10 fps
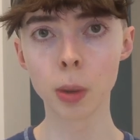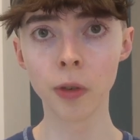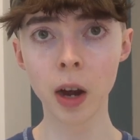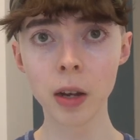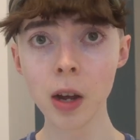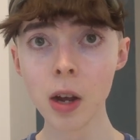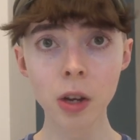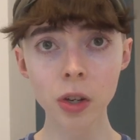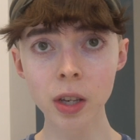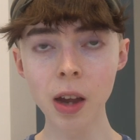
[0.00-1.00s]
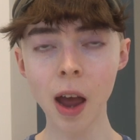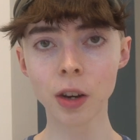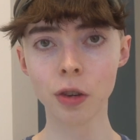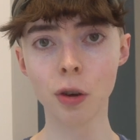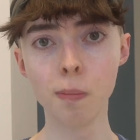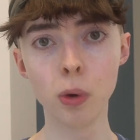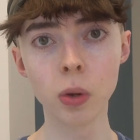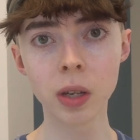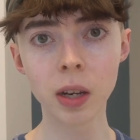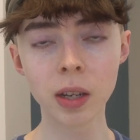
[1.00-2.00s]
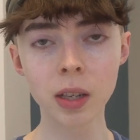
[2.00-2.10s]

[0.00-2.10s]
provide just an extra boost against